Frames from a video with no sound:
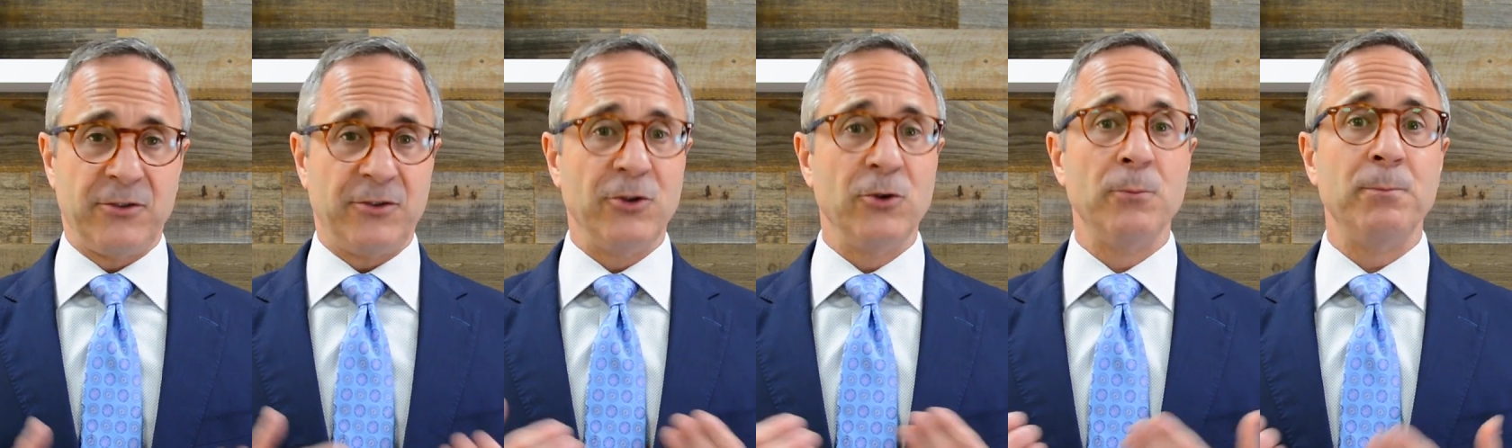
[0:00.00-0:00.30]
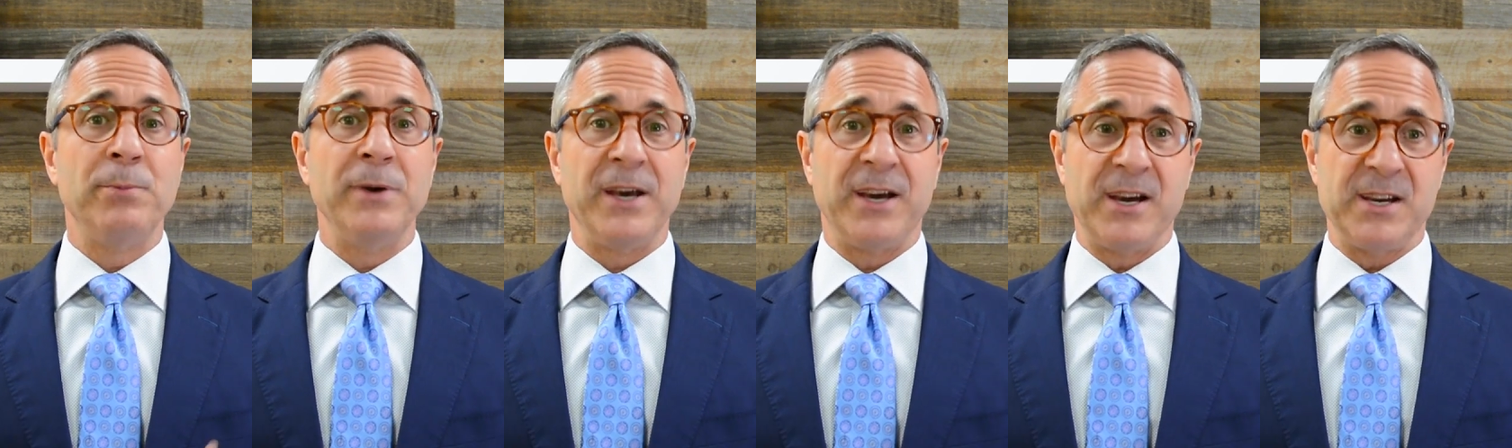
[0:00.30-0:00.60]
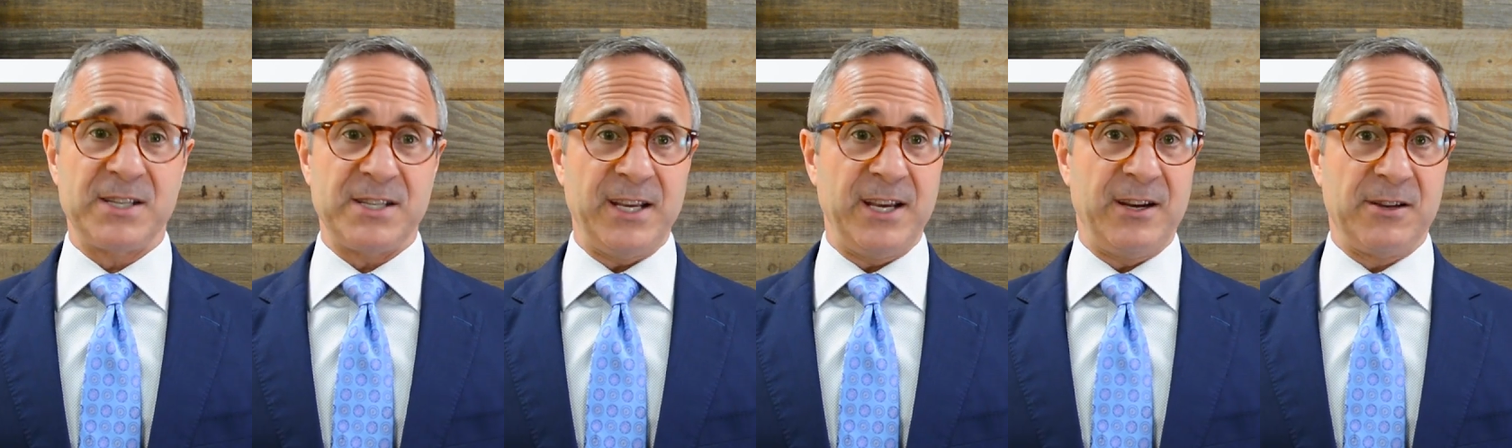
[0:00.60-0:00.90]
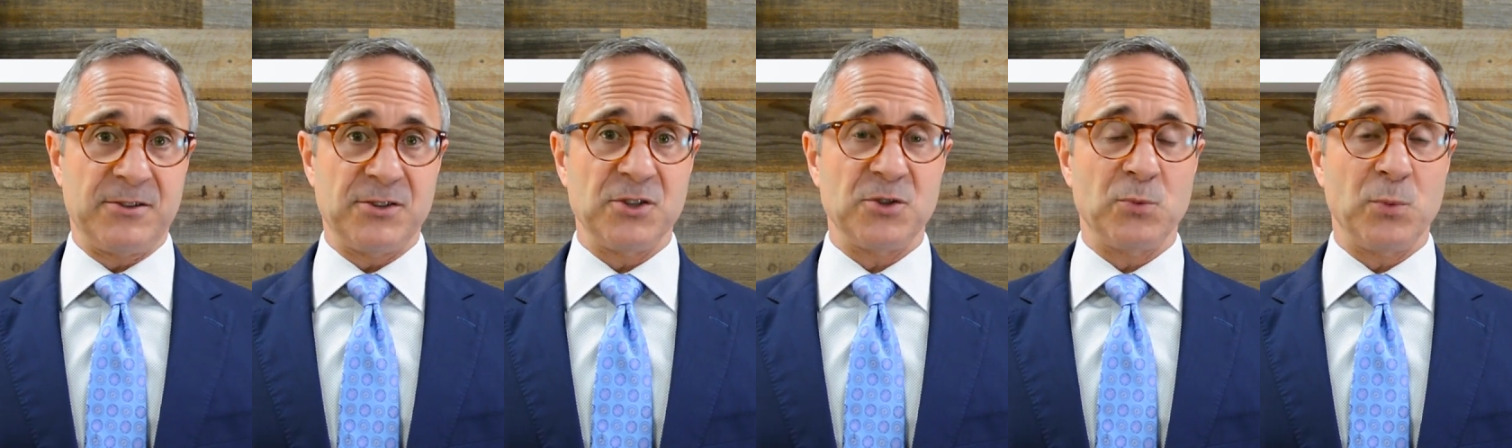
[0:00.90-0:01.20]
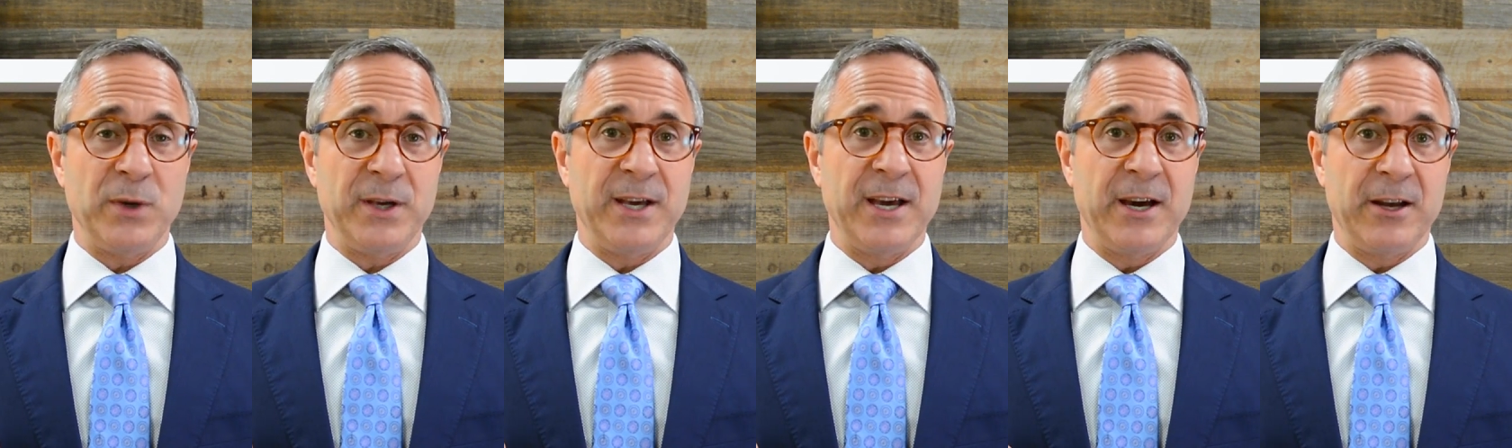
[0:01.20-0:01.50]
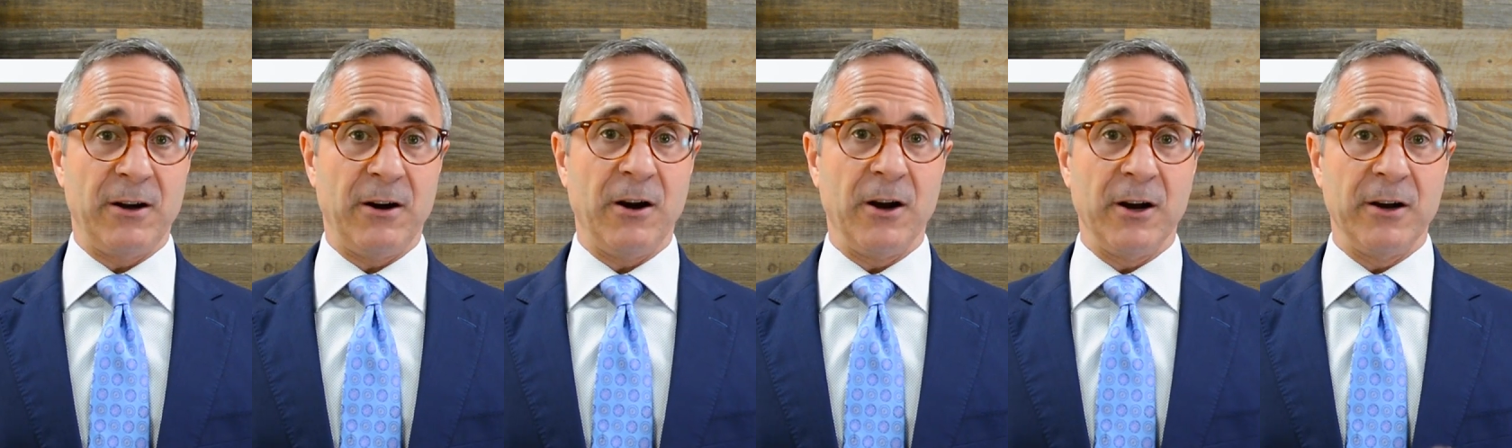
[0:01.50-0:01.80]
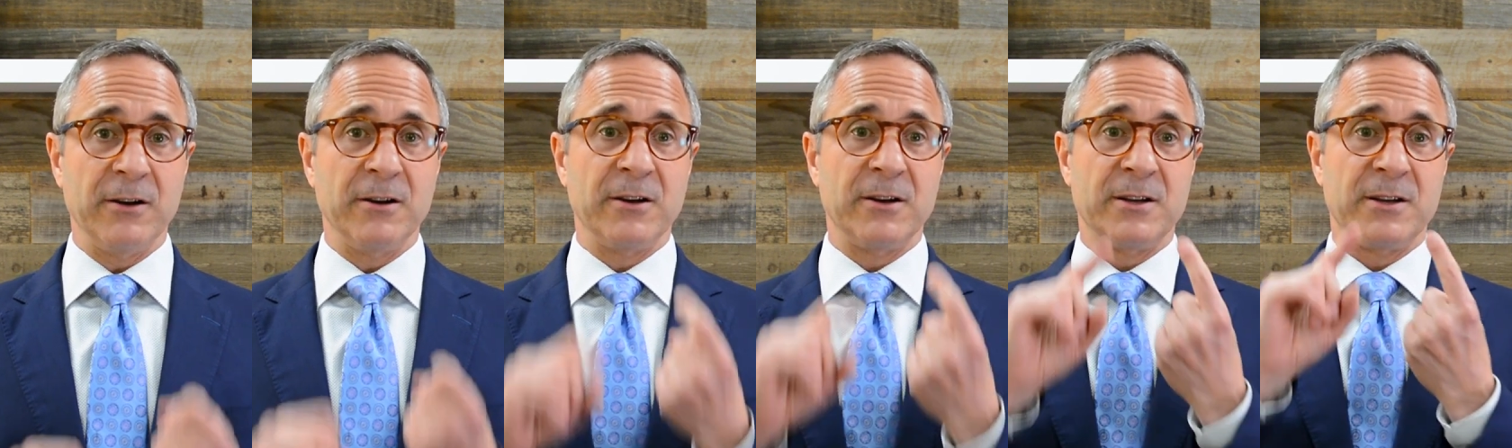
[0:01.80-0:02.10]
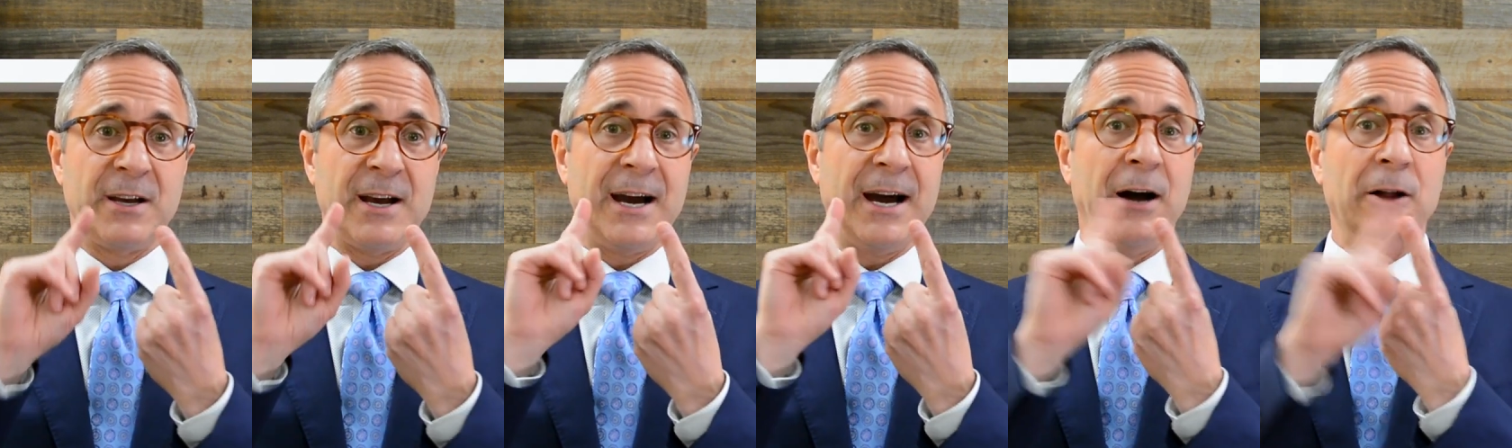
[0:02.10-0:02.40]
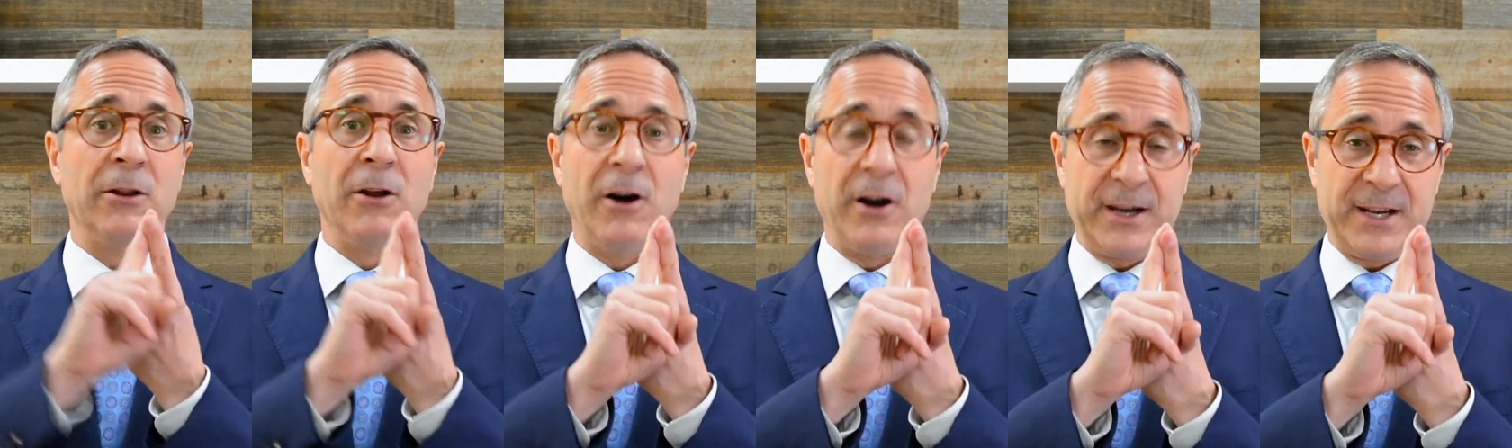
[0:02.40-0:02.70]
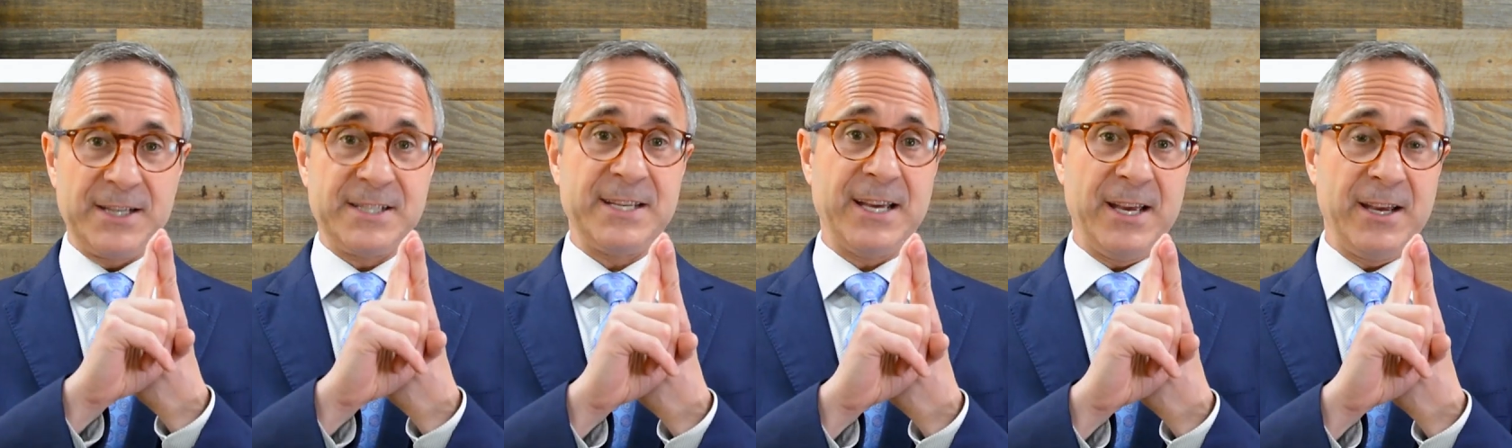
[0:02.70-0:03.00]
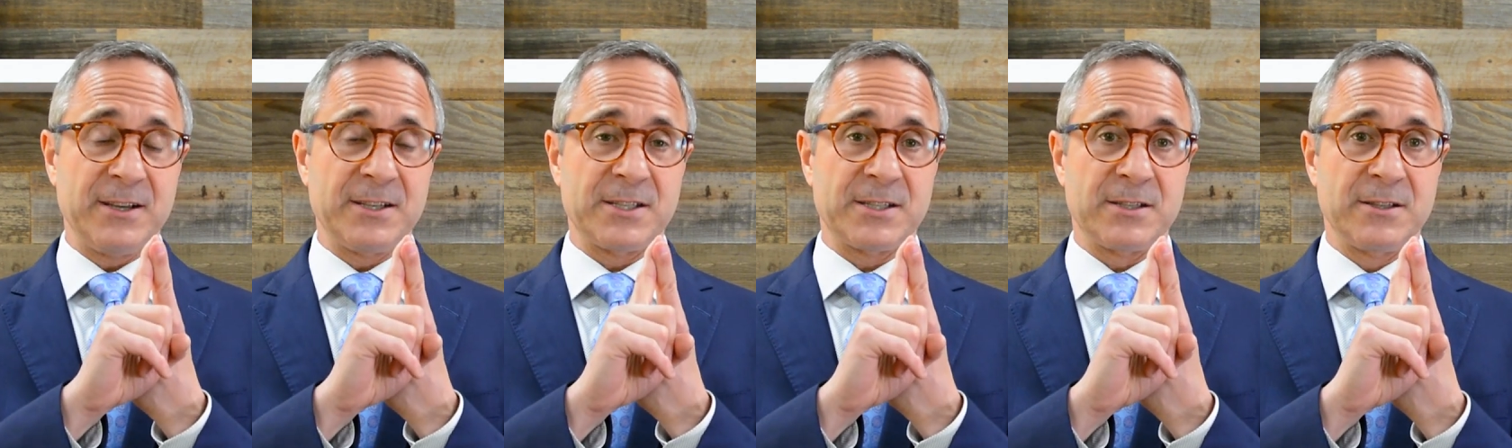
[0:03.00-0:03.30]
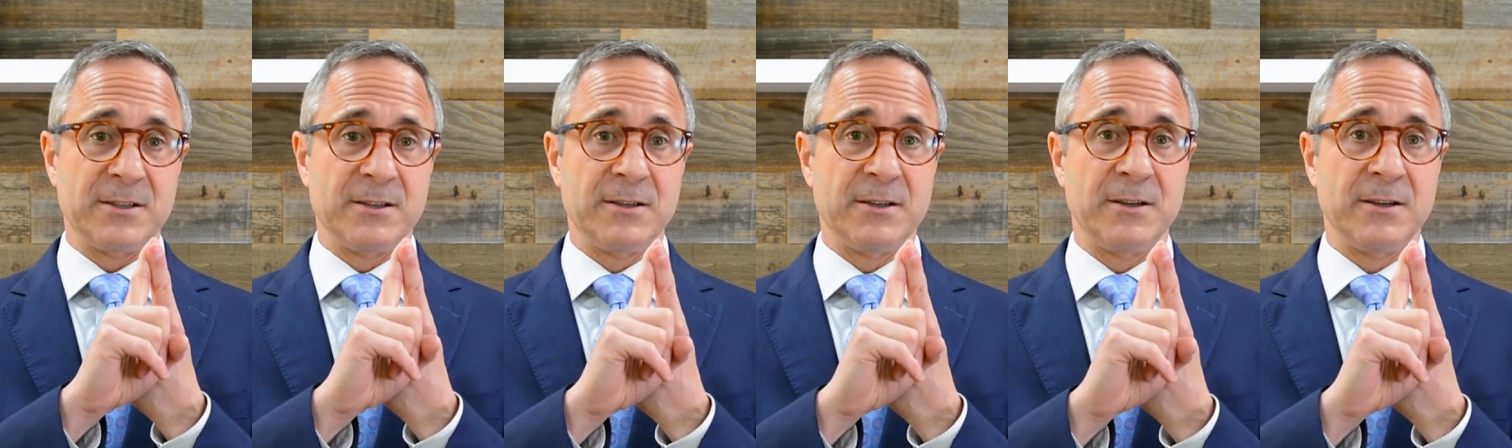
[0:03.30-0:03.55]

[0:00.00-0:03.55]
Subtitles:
Two biggest answers we get are how long it takes